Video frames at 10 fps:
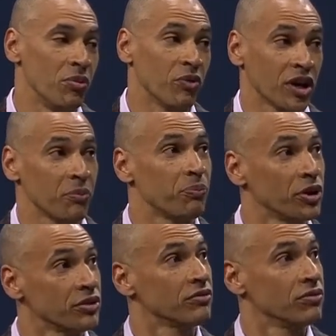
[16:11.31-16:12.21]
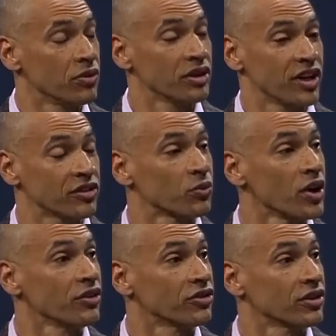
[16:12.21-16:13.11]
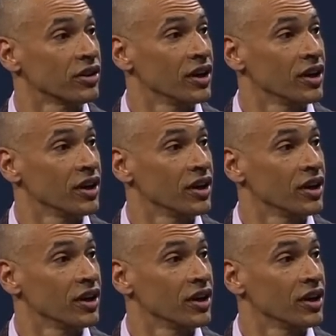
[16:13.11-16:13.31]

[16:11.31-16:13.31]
but we're going to put, we're going to take some risk.